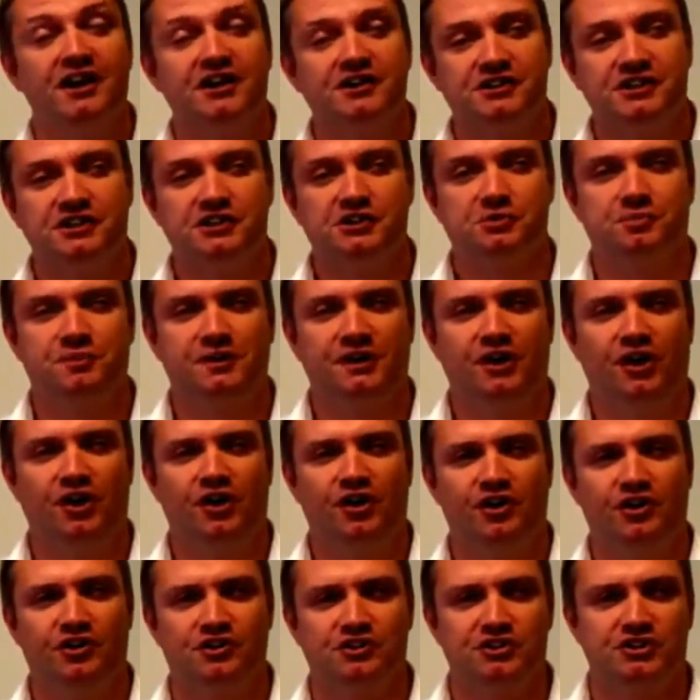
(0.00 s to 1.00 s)
since we
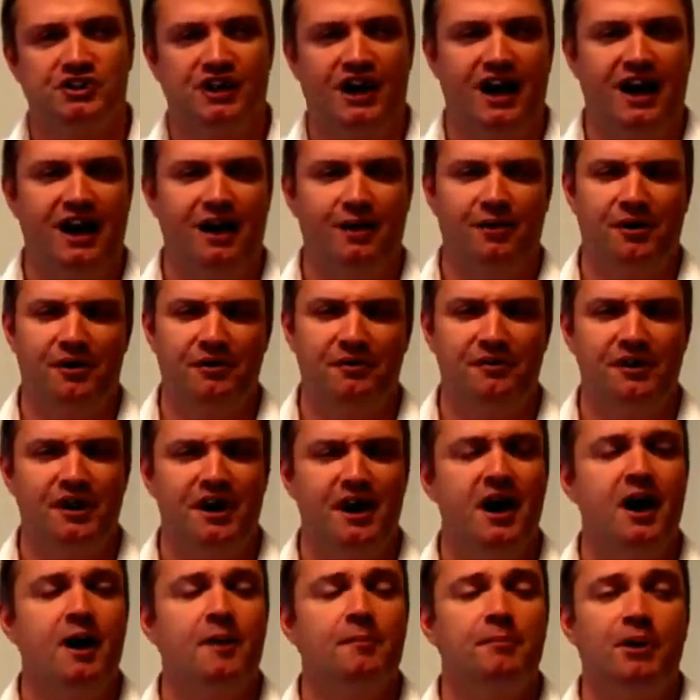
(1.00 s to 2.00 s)
launched
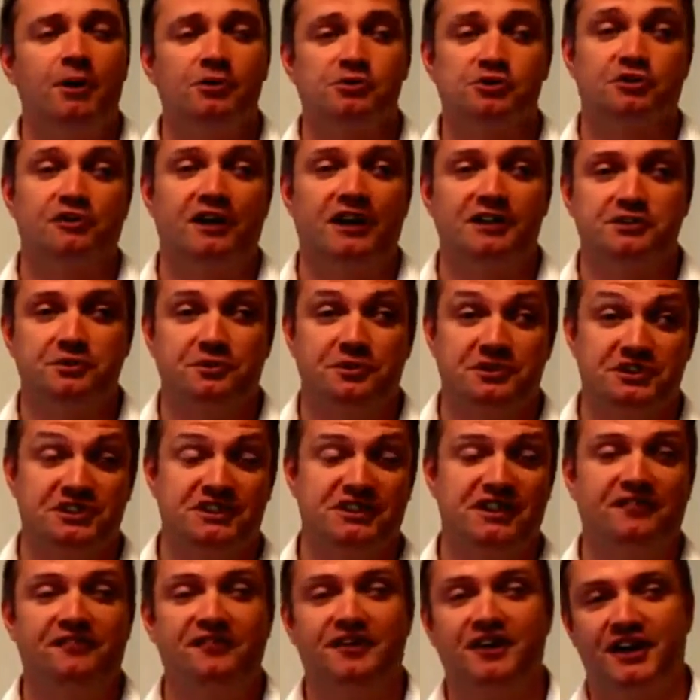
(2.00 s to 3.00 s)
our postgraduate
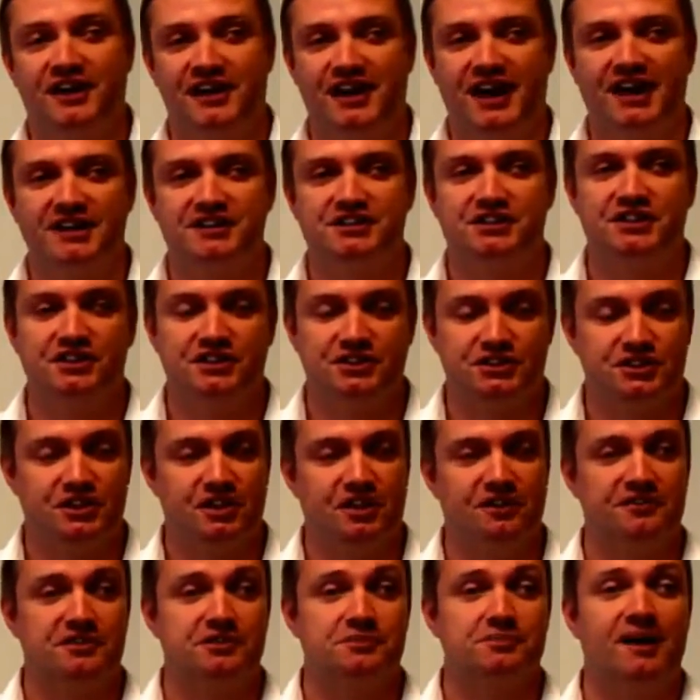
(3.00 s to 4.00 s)
certificate in IT
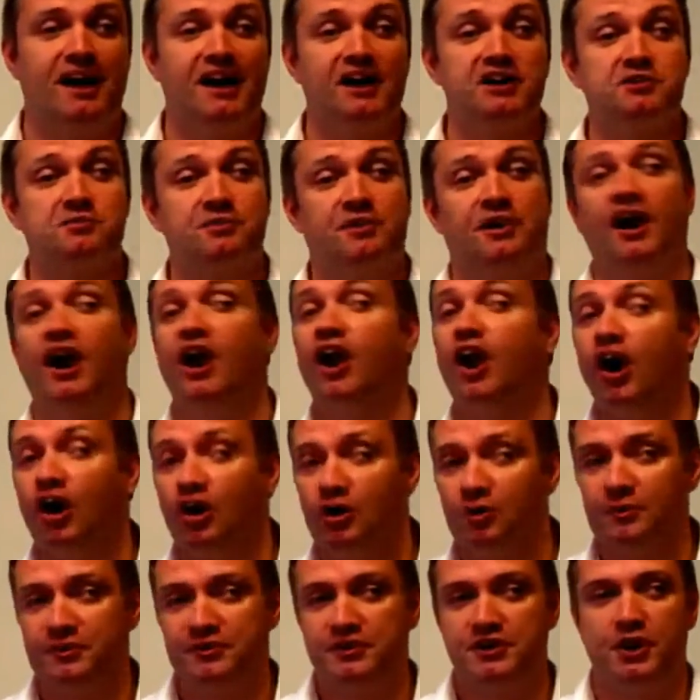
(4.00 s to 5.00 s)
service management
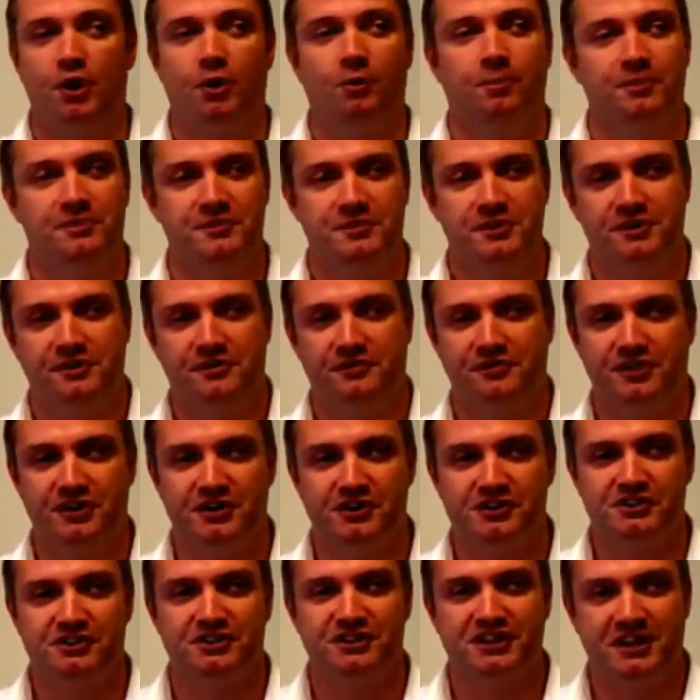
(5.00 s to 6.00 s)
along with the Open
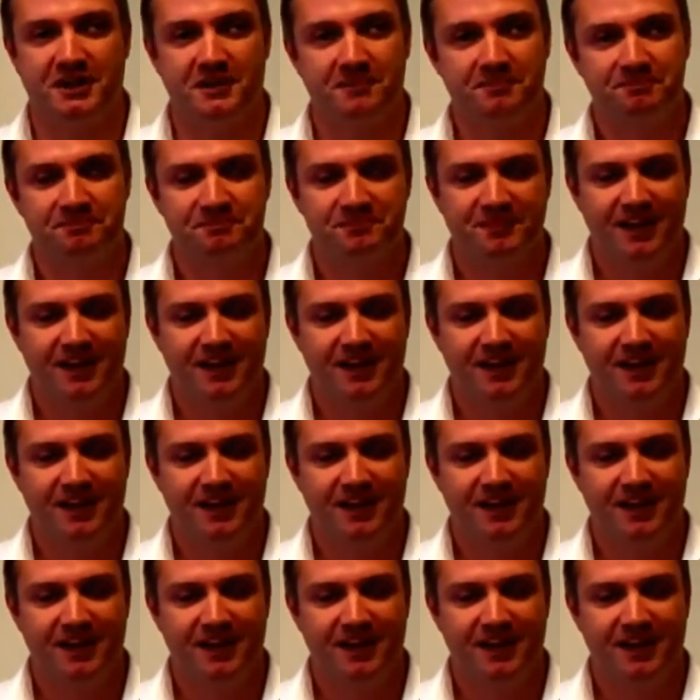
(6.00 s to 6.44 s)
University.